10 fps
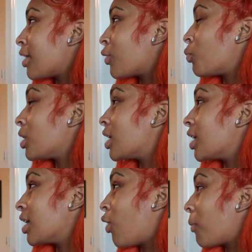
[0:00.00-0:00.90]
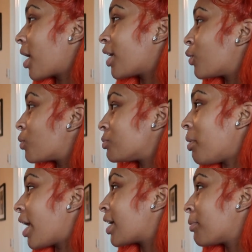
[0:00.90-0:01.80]
If we good, all we gotta do is
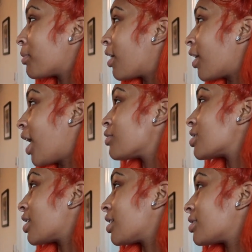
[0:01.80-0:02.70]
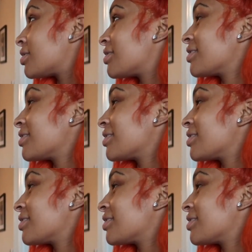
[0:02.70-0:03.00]
pack up and go downstairs.